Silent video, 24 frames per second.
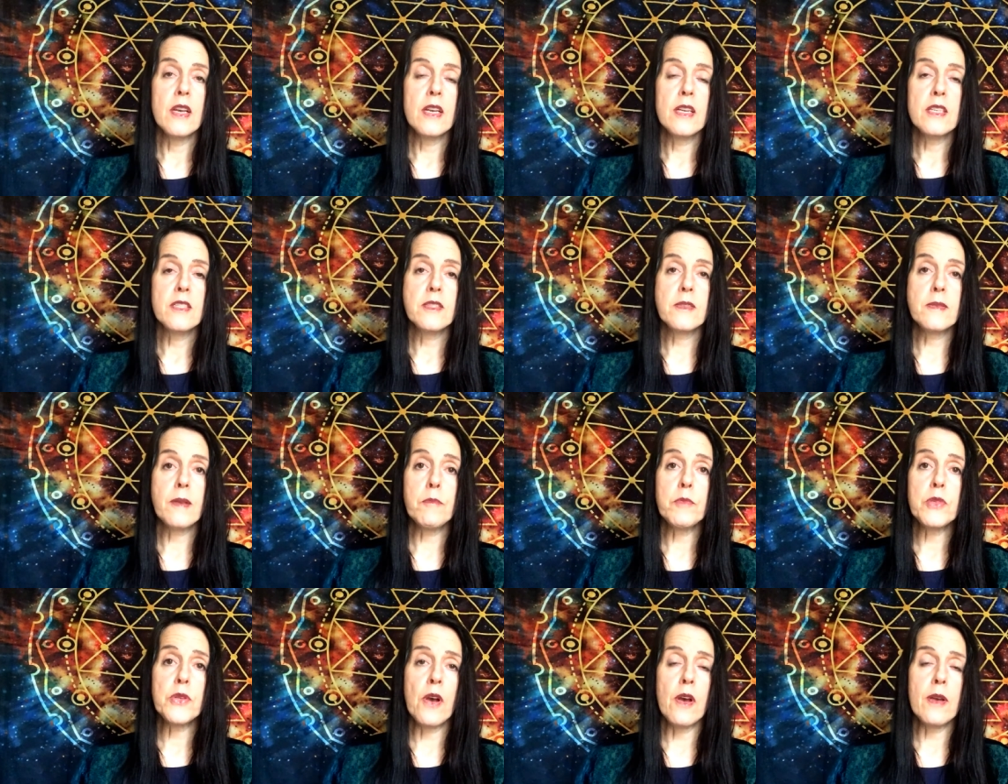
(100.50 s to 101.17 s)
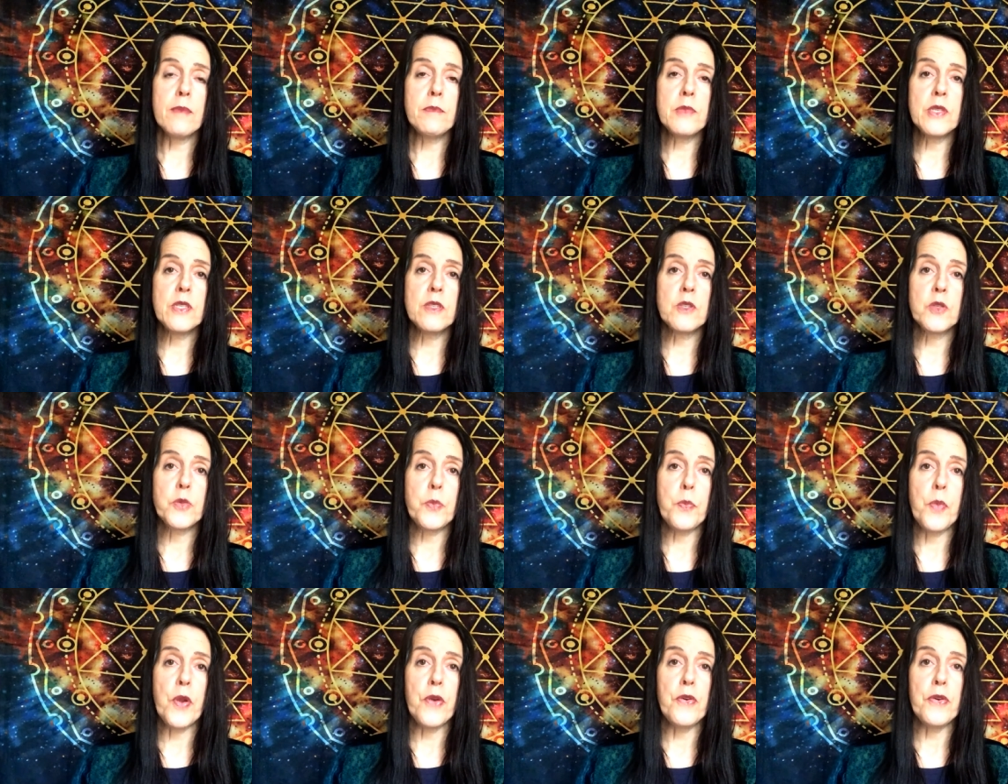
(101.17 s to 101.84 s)
sometimes
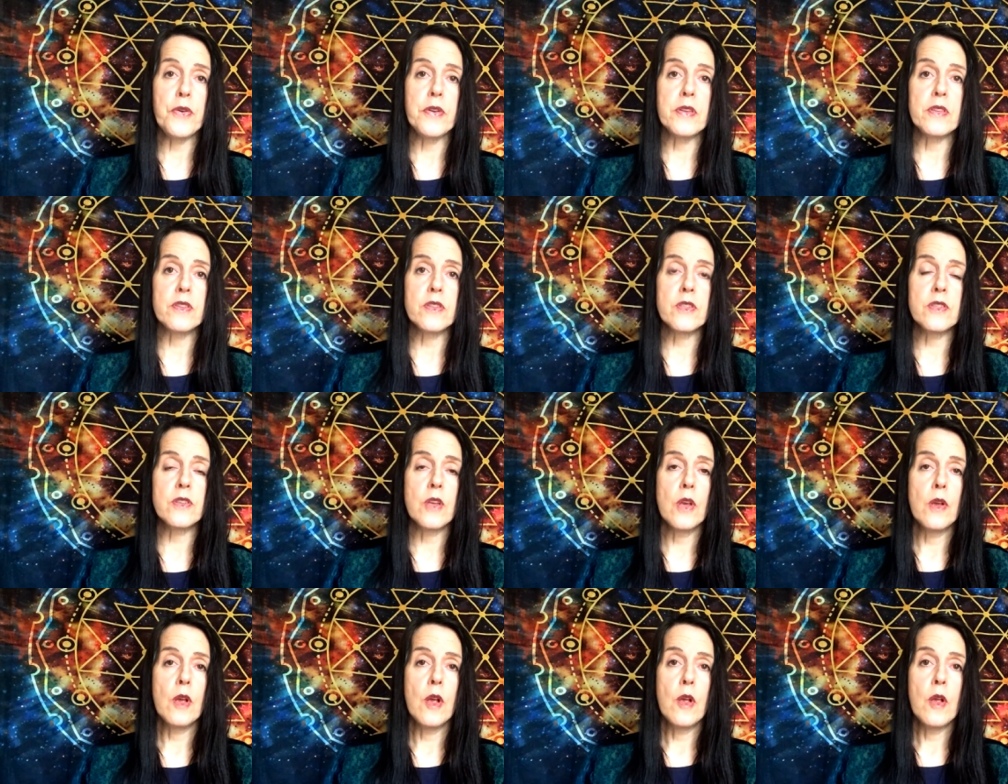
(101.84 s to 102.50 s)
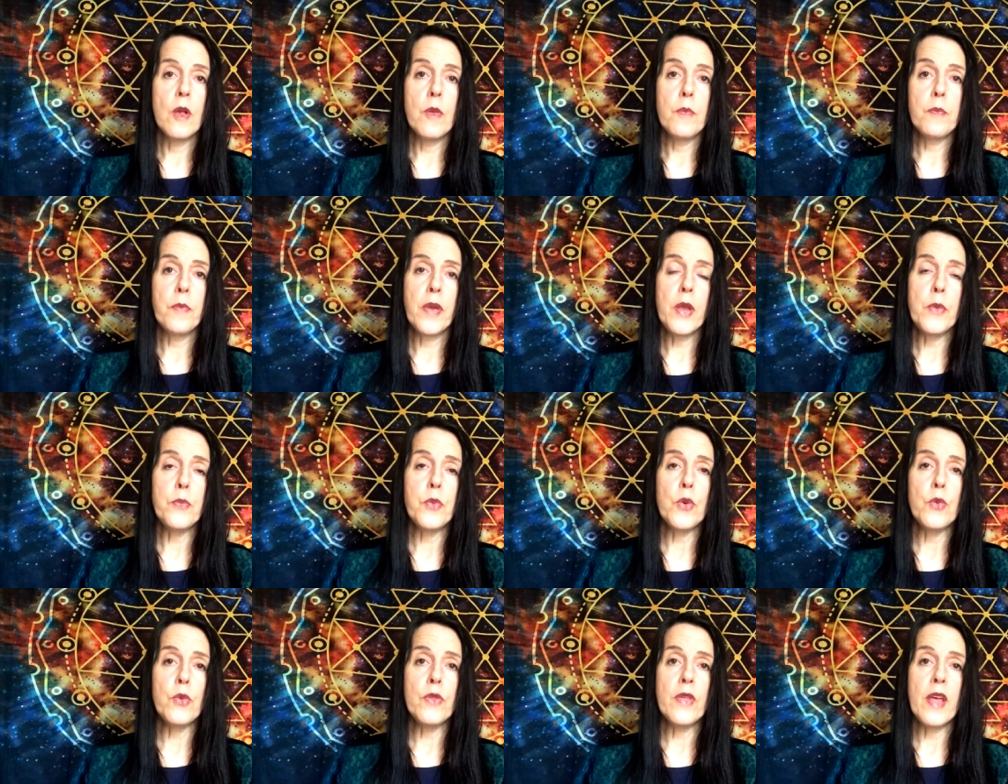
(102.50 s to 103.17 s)
spirits,
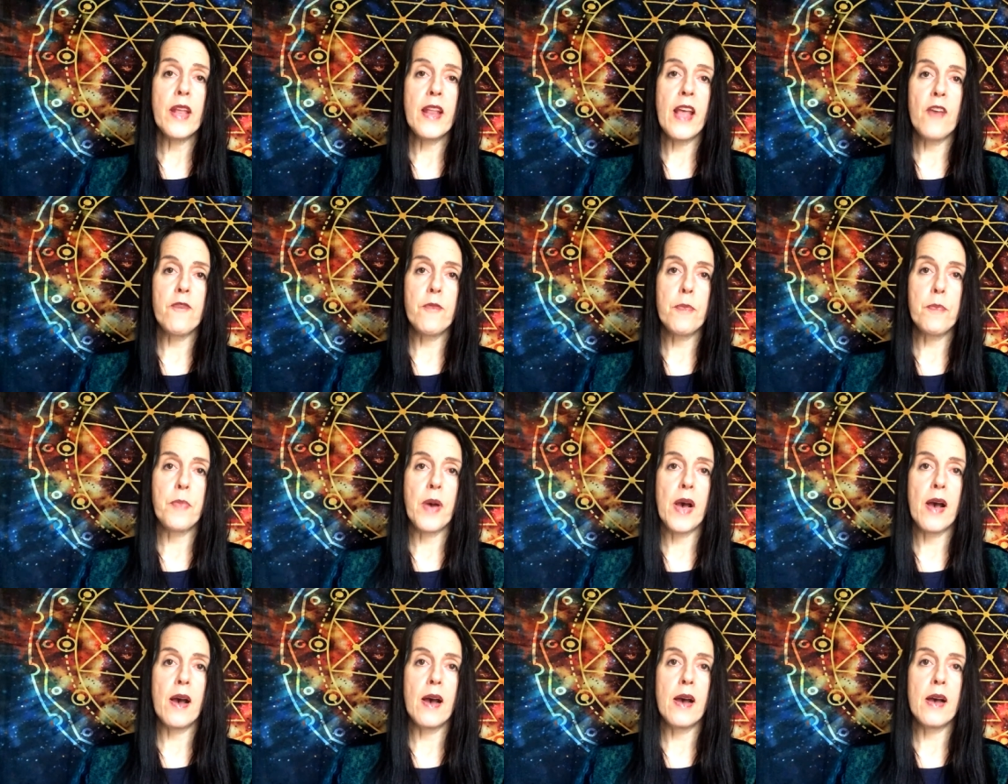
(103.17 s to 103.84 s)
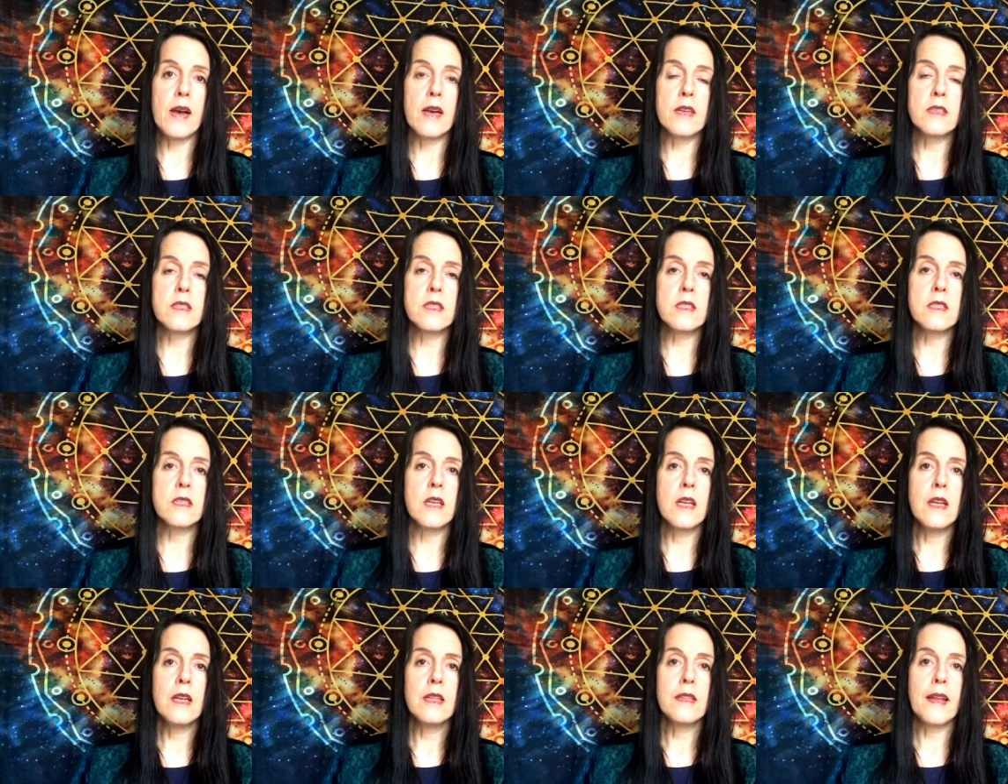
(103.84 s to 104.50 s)
people that have passed